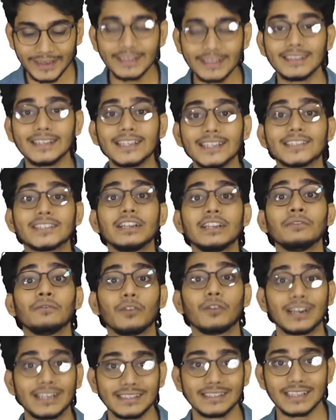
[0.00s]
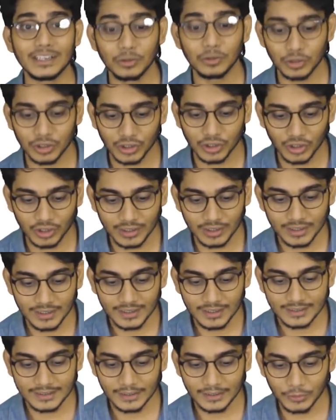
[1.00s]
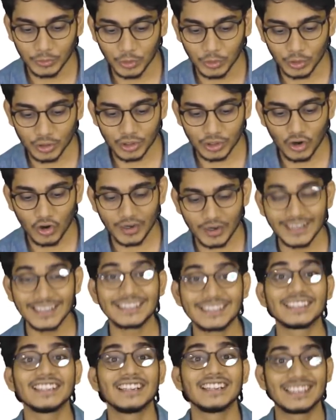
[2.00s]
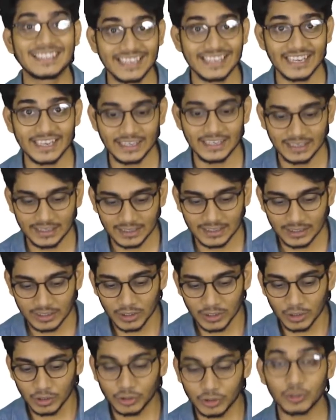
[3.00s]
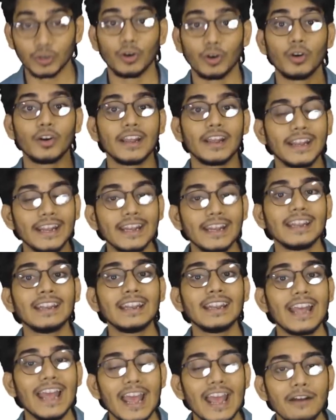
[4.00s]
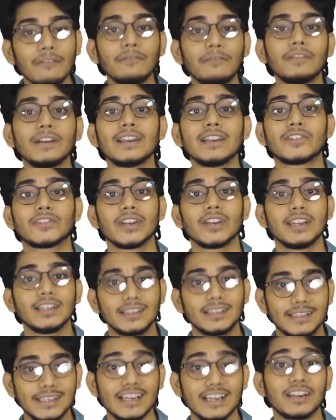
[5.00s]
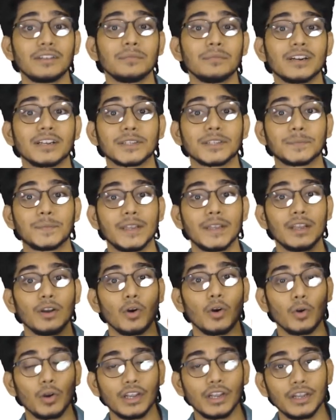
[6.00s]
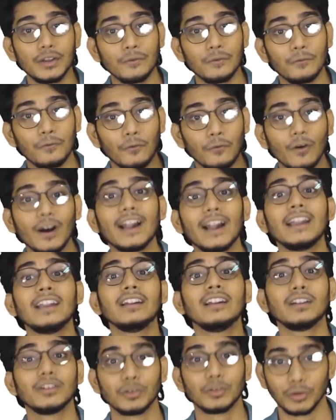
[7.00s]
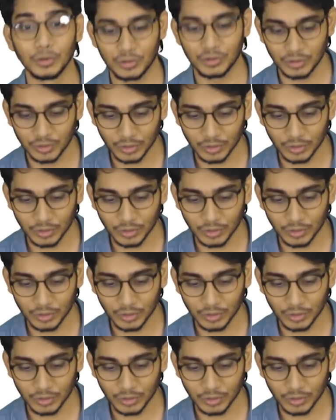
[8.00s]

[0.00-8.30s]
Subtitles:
in this tree what is the root node? The root node is 10. So in every tree there must be only one root